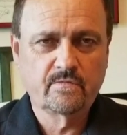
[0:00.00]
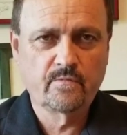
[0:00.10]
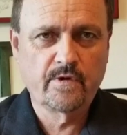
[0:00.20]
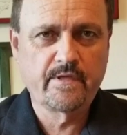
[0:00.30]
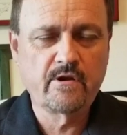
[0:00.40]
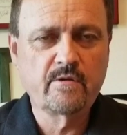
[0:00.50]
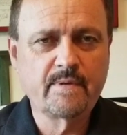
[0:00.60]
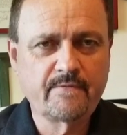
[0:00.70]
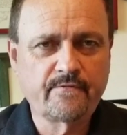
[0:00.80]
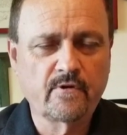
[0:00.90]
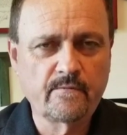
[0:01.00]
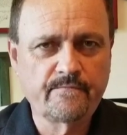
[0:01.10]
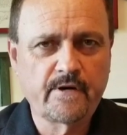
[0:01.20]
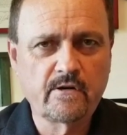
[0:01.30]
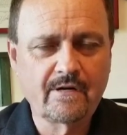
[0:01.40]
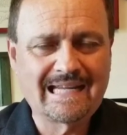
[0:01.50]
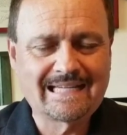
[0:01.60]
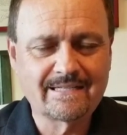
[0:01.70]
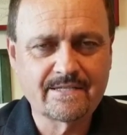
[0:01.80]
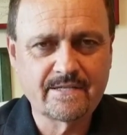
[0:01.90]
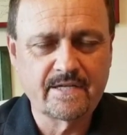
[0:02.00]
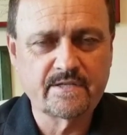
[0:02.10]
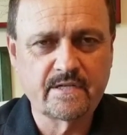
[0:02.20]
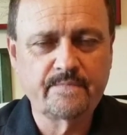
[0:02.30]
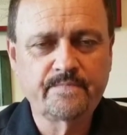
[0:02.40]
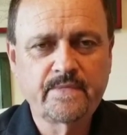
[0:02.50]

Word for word: We're there to be firm, fair, and consistent,